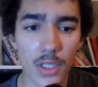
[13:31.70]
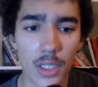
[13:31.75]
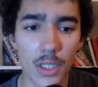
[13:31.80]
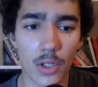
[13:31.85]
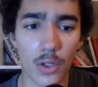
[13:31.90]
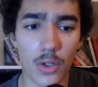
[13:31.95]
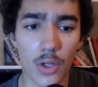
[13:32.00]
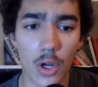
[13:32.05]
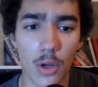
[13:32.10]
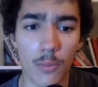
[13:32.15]

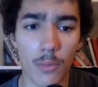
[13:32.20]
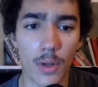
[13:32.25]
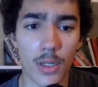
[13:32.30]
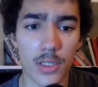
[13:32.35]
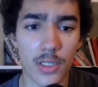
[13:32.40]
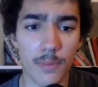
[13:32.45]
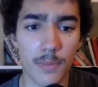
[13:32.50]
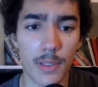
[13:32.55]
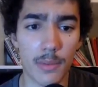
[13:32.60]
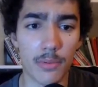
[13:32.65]
not
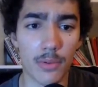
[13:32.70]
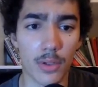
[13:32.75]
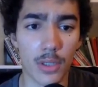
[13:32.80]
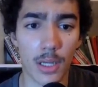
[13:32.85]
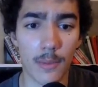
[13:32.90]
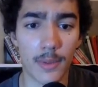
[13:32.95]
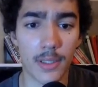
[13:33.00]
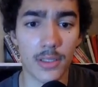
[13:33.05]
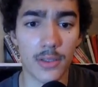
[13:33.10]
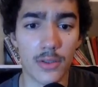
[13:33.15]
much people
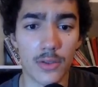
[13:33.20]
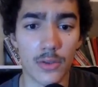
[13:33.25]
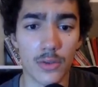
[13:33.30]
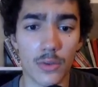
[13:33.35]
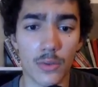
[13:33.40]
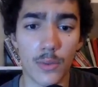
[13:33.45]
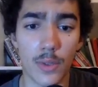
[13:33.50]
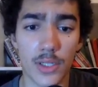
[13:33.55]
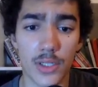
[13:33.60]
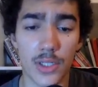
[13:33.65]
come
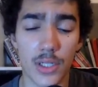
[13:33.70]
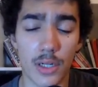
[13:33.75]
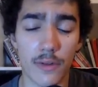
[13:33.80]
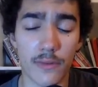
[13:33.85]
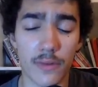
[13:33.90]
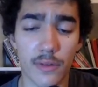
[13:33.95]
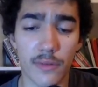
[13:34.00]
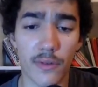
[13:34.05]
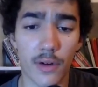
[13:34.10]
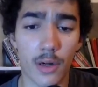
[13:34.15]
into
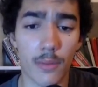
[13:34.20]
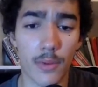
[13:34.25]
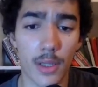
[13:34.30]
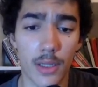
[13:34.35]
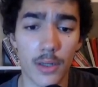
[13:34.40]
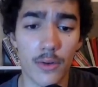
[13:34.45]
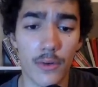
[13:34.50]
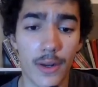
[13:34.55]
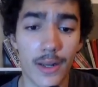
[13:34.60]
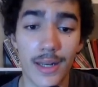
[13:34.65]
whichever farm that
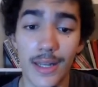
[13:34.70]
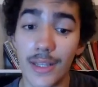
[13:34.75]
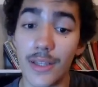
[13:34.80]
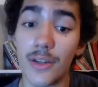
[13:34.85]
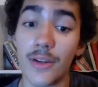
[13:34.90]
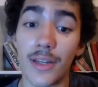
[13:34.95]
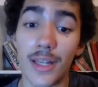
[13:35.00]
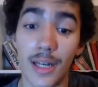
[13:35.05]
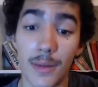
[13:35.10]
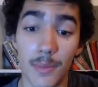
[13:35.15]
you're in,
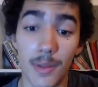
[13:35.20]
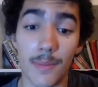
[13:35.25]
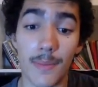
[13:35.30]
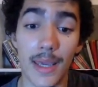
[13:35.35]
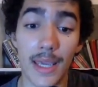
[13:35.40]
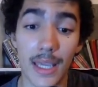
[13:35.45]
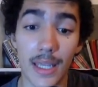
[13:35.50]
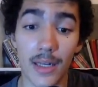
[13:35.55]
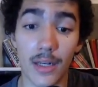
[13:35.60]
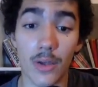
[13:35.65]
you're going to be
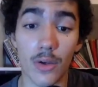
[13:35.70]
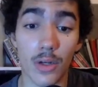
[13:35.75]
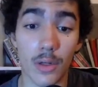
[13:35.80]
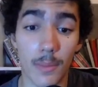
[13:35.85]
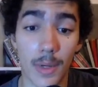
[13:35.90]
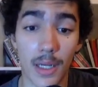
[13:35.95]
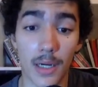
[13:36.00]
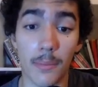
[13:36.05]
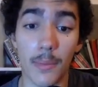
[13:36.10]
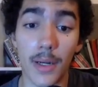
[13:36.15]
making a good
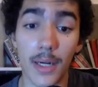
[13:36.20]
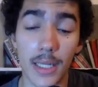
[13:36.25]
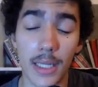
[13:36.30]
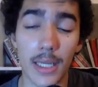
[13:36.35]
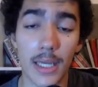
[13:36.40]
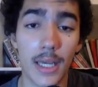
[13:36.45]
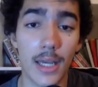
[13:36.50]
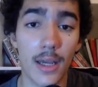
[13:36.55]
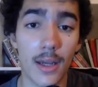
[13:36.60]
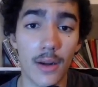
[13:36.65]
amount of money,
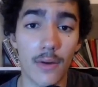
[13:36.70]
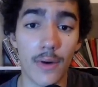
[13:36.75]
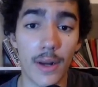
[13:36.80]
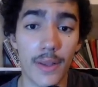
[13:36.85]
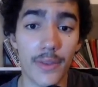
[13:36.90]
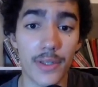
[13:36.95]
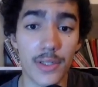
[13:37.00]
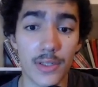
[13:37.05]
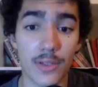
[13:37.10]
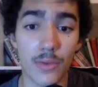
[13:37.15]

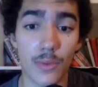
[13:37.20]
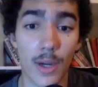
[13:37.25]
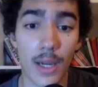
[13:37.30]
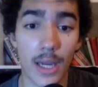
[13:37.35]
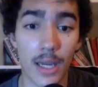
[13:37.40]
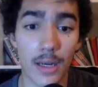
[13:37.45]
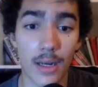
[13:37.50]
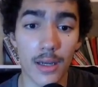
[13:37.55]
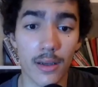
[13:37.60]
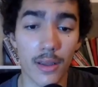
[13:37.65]
right? This is why
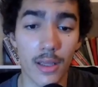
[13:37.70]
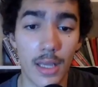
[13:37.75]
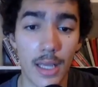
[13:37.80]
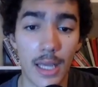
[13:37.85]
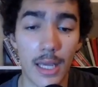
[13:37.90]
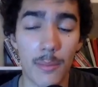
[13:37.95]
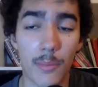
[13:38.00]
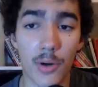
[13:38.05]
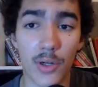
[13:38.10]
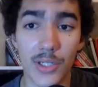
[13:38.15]
I like
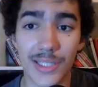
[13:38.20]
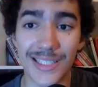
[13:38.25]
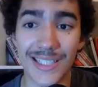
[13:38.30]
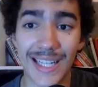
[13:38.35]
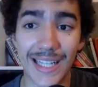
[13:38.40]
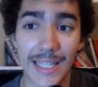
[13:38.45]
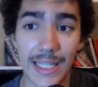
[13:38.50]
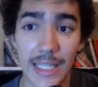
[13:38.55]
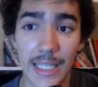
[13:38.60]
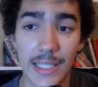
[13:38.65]
projects
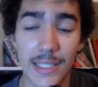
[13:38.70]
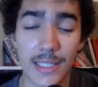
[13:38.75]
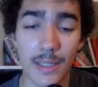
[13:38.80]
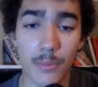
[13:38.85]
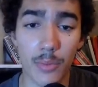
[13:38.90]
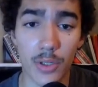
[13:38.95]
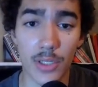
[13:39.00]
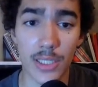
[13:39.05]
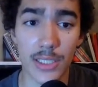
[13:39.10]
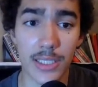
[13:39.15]
like these,
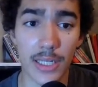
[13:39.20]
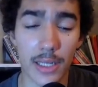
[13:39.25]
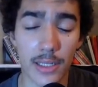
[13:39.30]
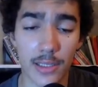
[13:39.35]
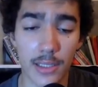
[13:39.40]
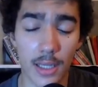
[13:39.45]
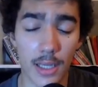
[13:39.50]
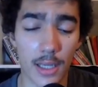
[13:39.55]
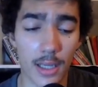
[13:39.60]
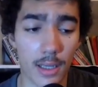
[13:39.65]
projects
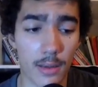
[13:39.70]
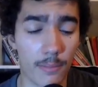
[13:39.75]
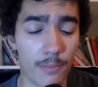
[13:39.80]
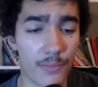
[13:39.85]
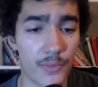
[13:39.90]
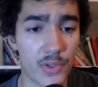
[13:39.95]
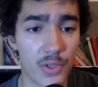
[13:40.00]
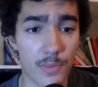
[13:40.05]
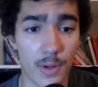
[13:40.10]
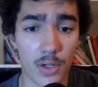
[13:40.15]
like
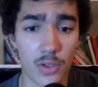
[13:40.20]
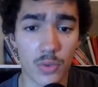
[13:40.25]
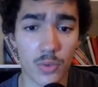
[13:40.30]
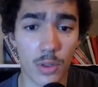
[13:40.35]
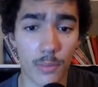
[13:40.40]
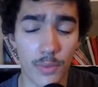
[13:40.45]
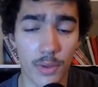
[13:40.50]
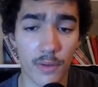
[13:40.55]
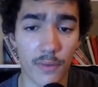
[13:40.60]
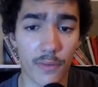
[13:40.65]

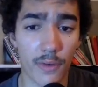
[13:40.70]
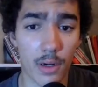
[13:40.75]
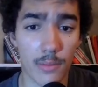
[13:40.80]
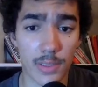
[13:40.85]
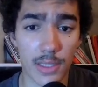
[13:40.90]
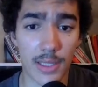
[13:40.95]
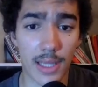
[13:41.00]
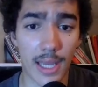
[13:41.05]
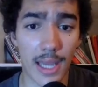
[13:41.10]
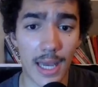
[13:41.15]
SparkSwap, the farms
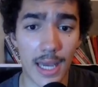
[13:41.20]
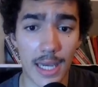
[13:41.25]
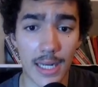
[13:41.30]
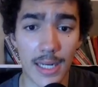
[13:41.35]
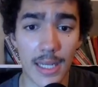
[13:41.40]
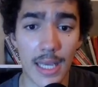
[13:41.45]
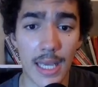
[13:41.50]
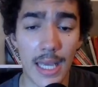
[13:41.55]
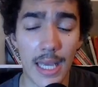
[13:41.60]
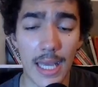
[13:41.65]
that they had,
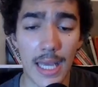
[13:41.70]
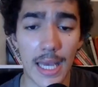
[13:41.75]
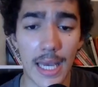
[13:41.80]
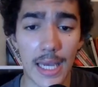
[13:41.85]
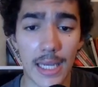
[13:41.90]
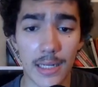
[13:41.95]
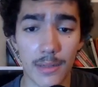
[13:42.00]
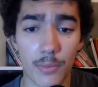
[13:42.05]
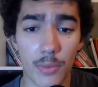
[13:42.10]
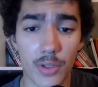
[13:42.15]

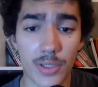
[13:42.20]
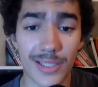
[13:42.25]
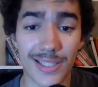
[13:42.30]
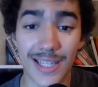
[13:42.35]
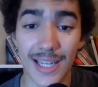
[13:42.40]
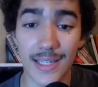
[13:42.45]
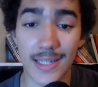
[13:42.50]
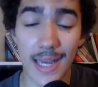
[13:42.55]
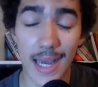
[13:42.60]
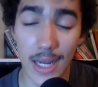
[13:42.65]
and projects
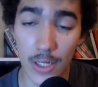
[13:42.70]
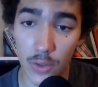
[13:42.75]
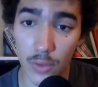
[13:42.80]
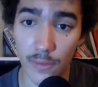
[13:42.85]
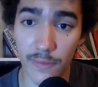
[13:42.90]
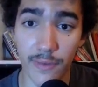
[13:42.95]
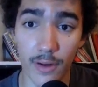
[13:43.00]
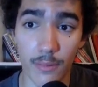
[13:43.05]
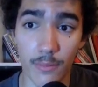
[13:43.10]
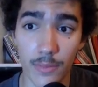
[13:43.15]
like
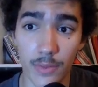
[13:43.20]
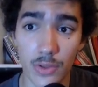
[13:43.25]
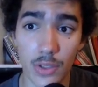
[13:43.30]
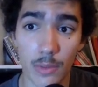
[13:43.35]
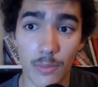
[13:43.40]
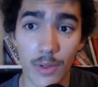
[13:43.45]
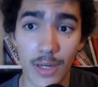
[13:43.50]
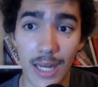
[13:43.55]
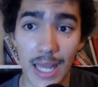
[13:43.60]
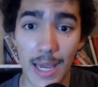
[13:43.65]
ATROPA. So
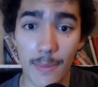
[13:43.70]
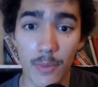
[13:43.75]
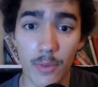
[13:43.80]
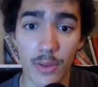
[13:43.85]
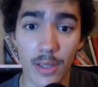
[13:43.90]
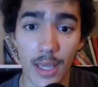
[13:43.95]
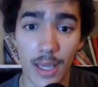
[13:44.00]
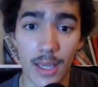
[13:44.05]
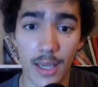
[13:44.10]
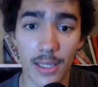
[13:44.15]
I'm really happy
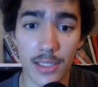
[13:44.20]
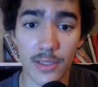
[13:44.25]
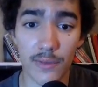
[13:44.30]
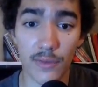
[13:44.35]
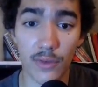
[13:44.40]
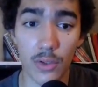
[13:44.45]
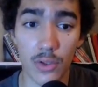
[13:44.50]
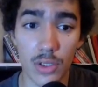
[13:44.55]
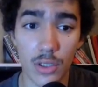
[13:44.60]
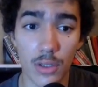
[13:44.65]
with
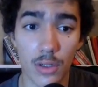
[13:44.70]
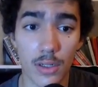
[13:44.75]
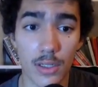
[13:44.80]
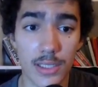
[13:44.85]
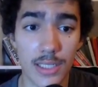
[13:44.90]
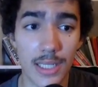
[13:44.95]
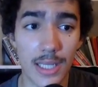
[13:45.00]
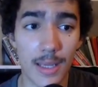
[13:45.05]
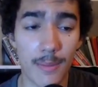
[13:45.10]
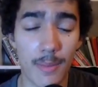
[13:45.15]
XFusion.
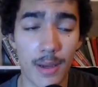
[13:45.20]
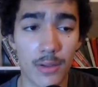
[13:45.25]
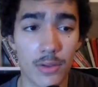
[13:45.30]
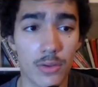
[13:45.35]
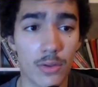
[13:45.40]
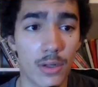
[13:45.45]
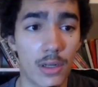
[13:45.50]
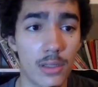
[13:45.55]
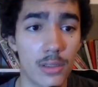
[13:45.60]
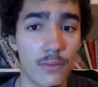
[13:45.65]
Honestly, I might
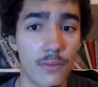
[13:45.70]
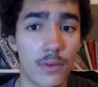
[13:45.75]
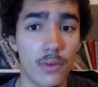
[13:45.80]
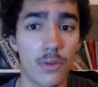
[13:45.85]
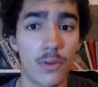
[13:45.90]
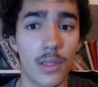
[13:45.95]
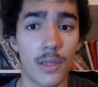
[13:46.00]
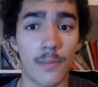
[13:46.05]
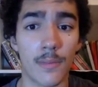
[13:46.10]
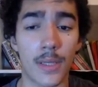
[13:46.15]
do an interview
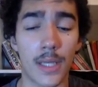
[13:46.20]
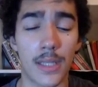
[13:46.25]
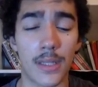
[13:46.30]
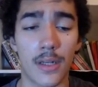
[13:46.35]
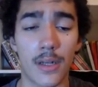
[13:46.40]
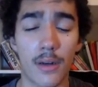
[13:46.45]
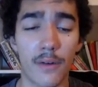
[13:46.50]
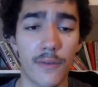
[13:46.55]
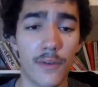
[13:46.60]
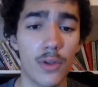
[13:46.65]
with them in the
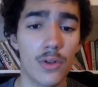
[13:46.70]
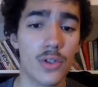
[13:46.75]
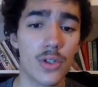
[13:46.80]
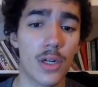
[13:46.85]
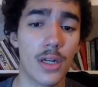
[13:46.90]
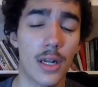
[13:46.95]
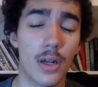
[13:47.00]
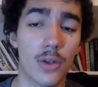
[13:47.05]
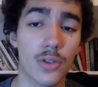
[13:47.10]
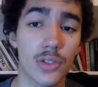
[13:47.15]
near
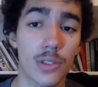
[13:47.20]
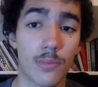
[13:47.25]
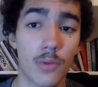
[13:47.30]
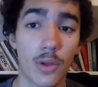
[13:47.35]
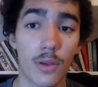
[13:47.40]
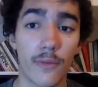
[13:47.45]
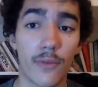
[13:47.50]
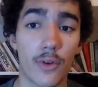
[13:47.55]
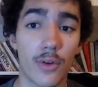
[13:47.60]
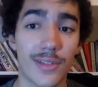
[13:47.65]
future. Also, I'm
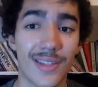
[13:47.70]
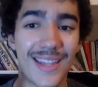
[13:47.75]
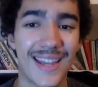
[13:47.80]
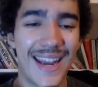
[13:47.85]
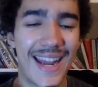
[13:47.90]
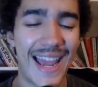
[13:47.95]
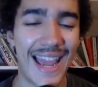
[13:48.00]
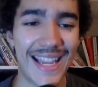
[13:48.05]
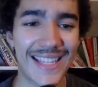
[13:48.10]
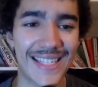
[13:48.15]
looking forward to their
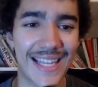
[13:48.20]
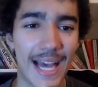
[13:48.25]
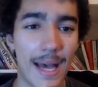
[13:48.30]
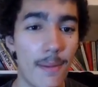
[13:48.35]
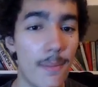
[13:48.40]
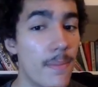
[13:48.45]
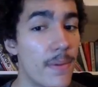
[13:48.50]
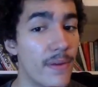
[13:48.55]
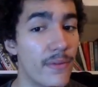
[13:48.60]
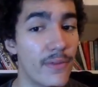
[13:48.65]

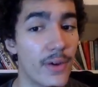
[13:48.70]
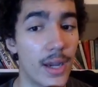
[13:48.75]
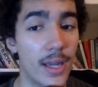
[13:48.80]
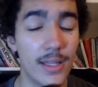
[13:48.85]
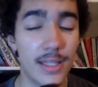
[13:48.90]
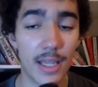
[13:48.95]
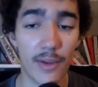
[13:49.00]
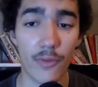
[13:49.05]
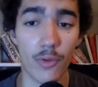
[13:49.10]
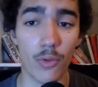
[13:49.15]

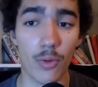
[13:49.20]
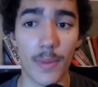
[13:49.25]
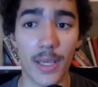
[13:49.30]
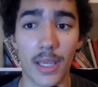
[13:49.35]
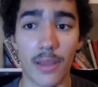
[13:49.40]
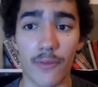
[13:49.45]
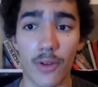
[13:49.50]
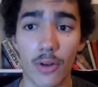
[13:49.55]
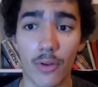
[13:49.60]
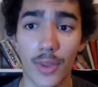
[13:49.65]
XAmplify. Definitely will
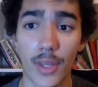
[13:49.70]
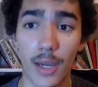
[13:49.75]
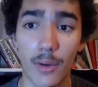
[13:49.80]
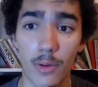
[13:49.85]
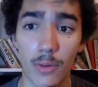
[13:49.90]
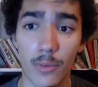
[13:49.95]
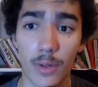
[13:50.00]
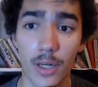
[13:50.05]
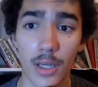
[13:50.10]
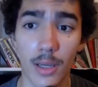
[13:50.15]
make a video on that
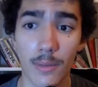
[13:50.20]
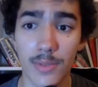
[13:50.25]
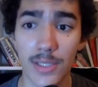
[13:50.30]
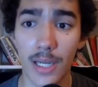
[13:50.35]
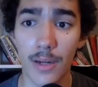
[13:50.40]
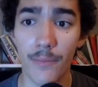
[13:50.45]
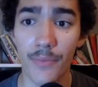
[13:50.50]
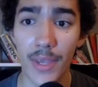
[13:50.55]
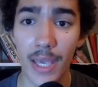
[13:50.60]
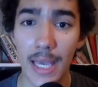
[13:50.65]
one when it comes
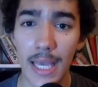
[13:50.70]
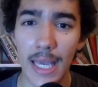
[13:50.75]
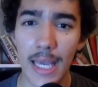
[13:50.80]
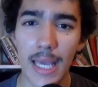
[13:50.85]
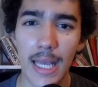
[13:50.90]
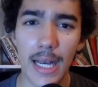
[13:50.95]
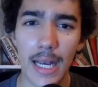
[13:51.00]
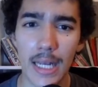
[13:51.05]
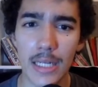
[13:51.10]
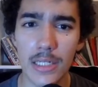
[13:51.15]
out.
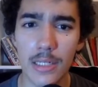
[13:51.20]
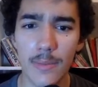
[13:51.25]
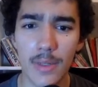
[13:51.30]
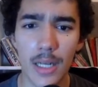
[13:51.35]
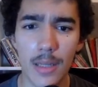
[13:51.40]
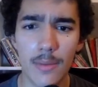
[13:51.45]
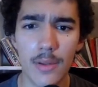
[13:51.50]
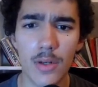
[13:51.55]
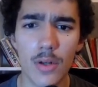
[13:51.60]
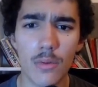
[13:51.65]
Ladies and gentlemen,
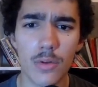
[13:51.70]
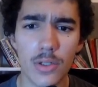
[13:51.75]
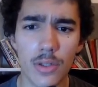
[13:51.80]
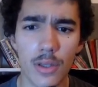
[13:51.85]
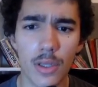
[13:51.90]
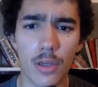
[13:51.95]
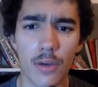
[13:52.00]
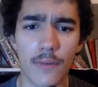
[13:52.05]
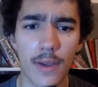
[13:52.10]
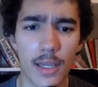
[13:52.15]
let me know what you
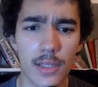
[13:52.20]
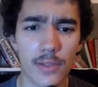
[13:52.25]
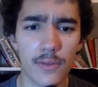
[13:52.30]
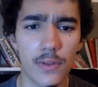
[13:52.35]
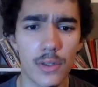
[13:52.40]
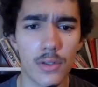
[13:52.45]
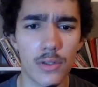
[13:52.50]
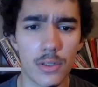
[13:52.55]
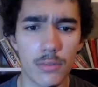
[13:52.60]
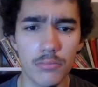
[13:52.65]
think of
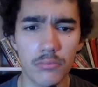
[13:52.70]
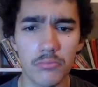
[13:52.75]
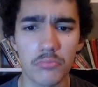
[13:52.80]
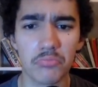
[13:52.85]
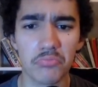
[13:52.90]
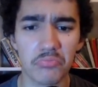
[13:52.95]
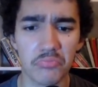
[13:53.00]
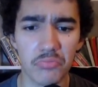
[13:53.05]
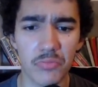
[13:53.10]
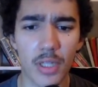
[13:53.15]
XFusion.
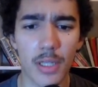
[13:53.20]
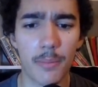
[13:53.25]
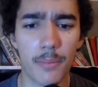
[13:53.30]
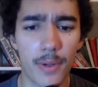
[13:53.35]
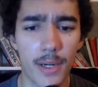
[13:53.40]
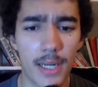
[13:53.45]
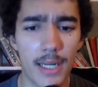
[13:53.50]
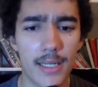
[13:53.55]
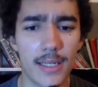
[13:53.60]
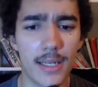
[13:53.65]

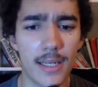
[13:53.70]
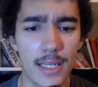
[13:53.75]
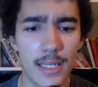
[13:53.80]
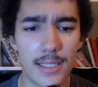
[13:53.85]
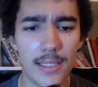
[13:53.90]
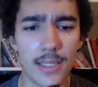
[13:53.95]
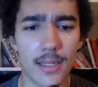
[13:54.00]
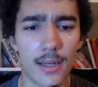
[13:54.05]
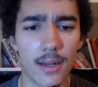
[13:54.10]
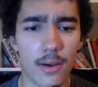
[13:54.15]
Pretty
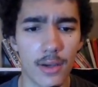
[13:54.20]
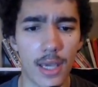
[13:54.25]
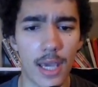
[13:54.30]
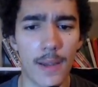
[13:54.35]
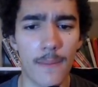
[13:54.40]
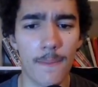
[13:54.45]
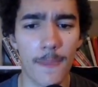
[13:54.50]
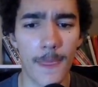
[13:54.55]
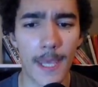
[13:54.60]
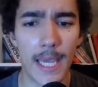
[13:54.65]
decent, okay?